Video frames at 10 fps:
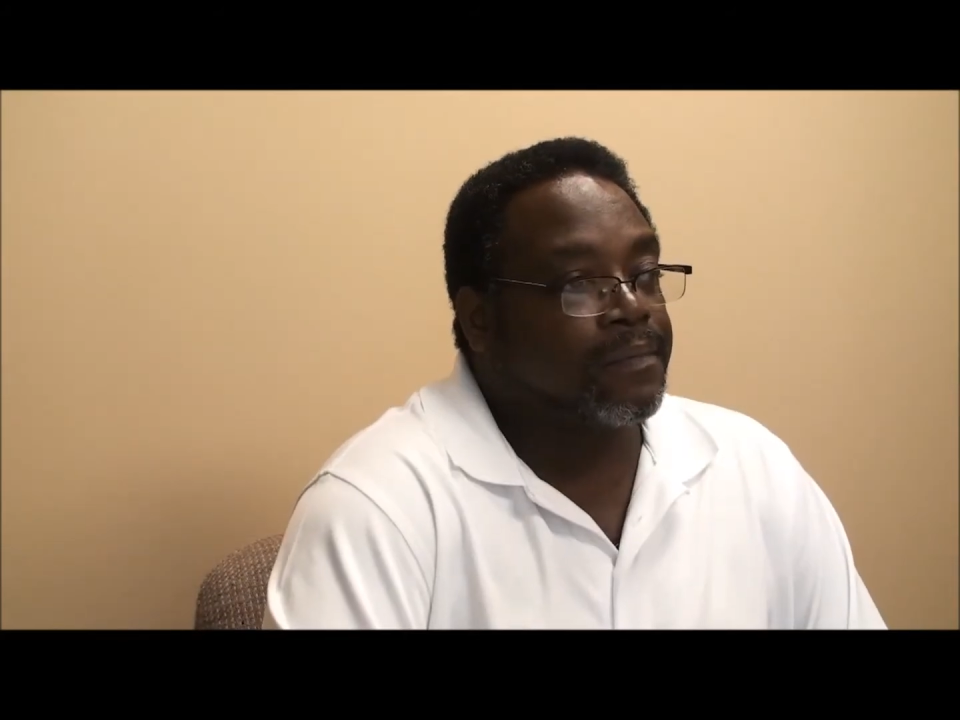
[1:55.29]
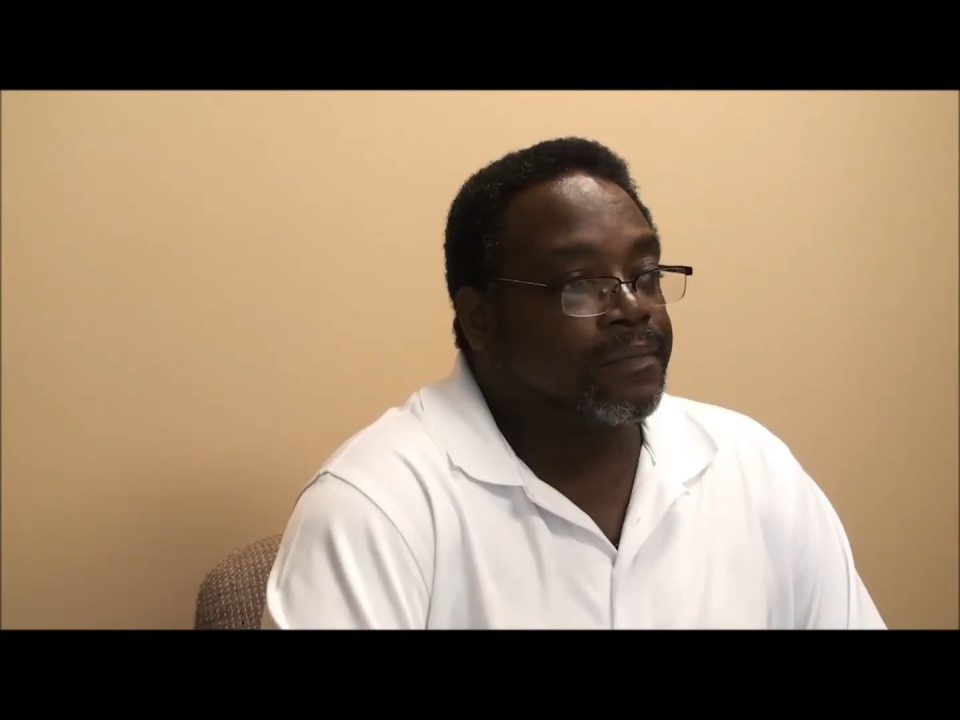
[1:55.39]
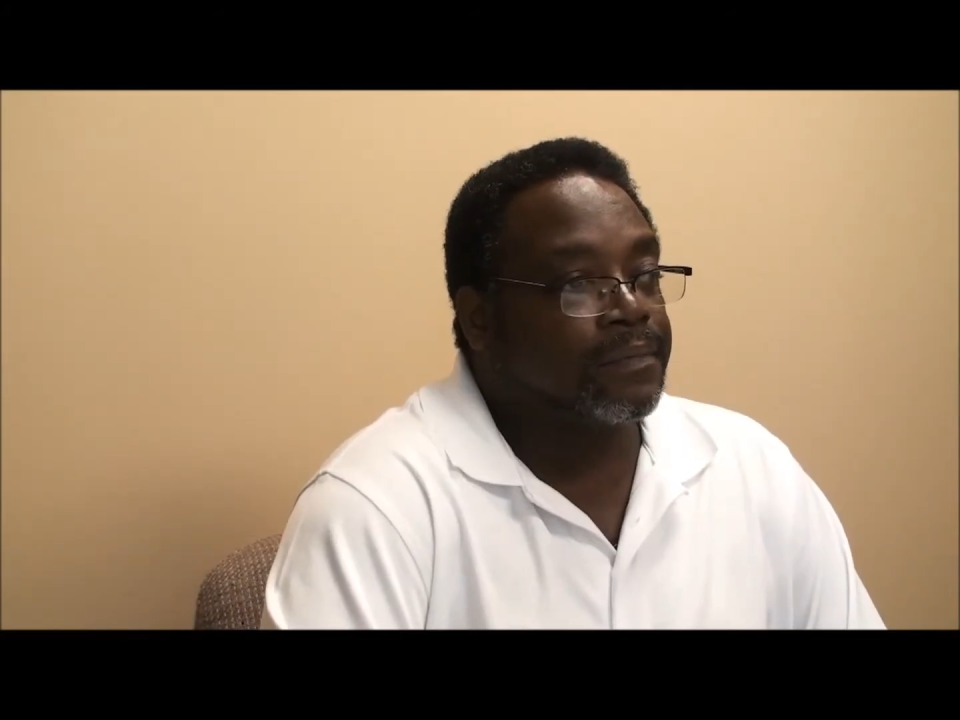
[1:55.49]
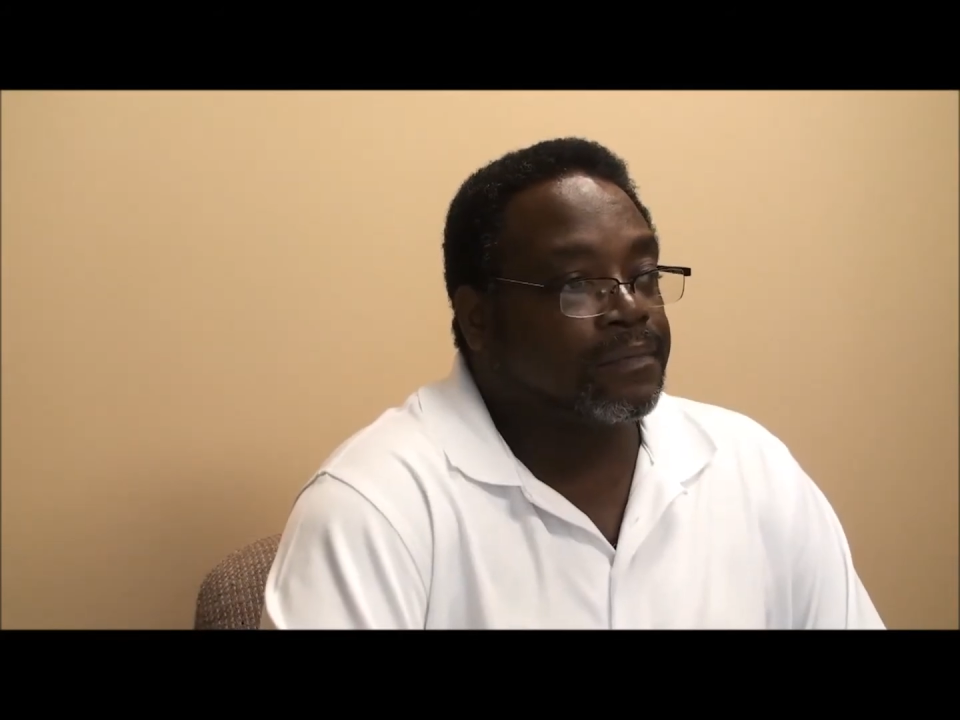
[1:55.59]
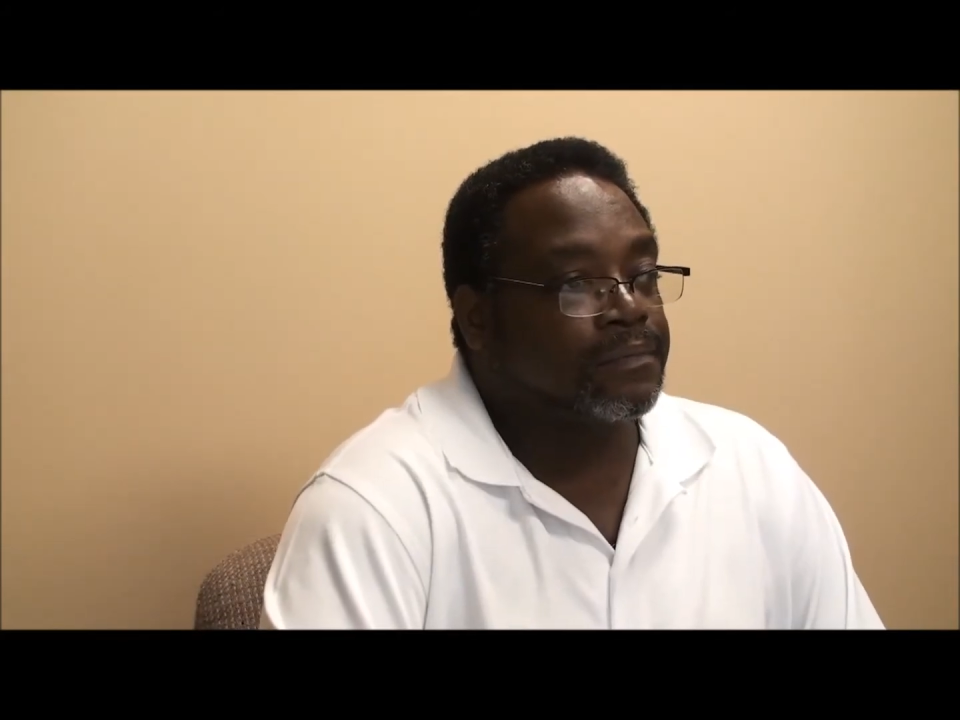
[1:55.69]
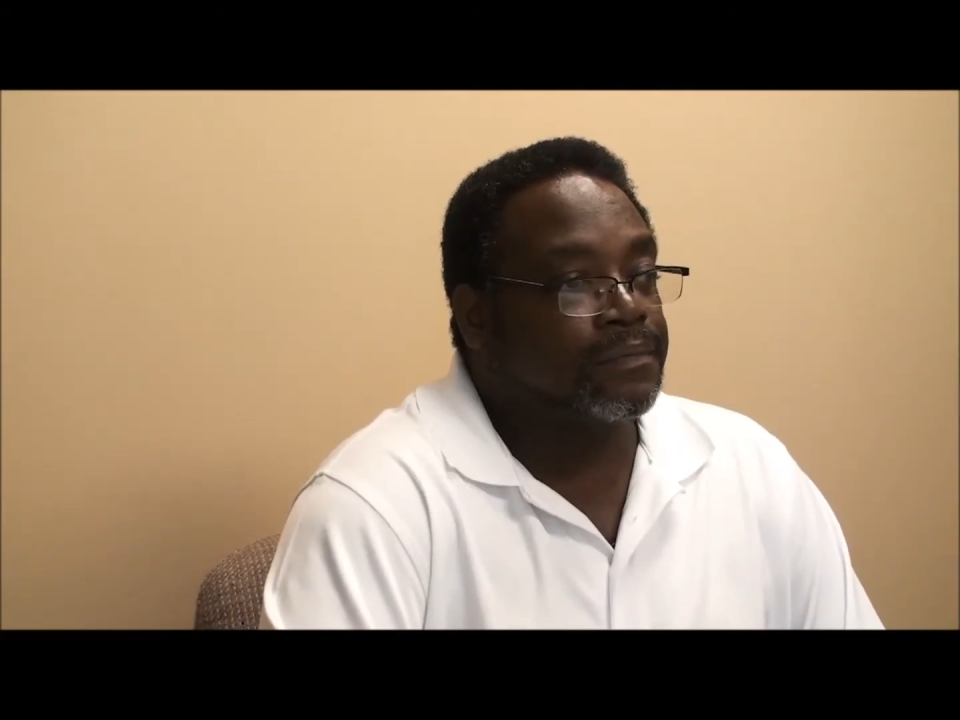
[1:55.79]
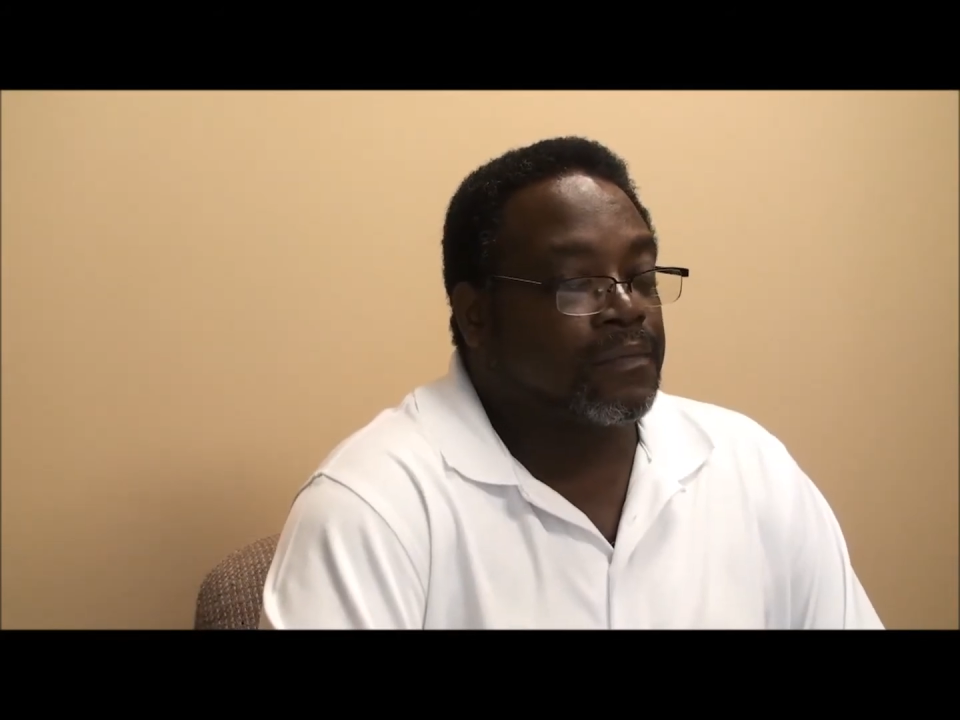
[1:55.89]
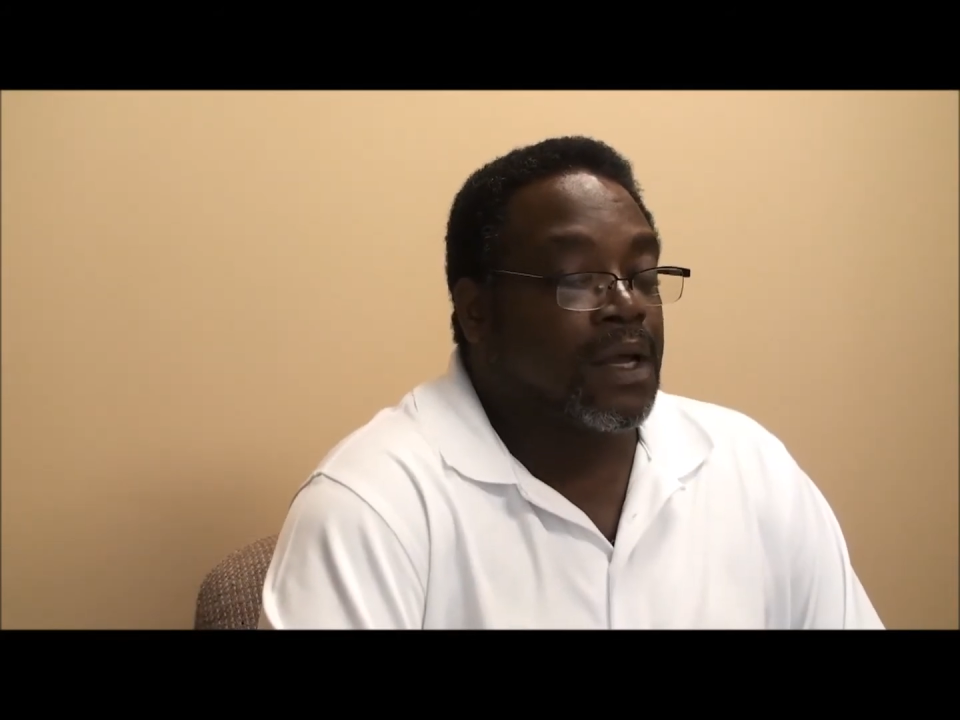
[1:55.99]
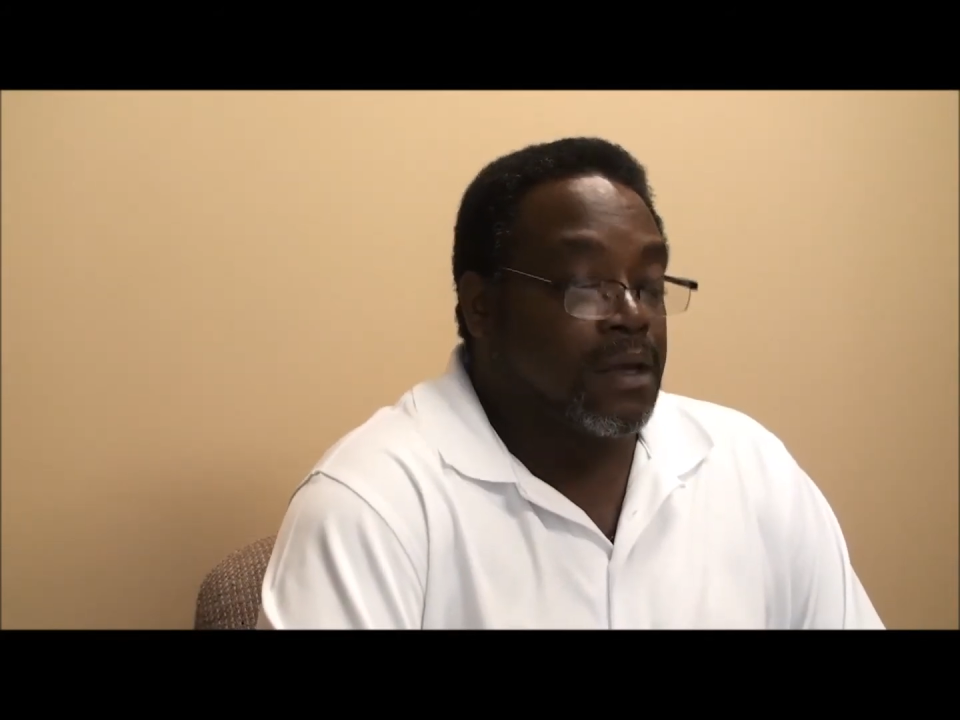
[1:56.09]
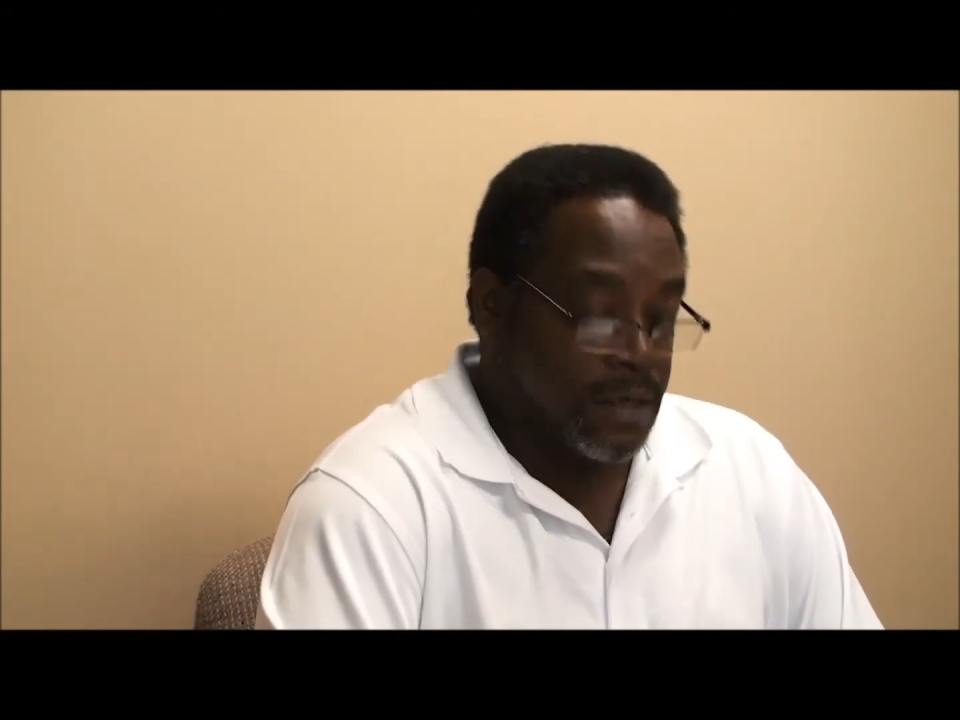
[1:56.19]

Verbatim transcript: ushering at church?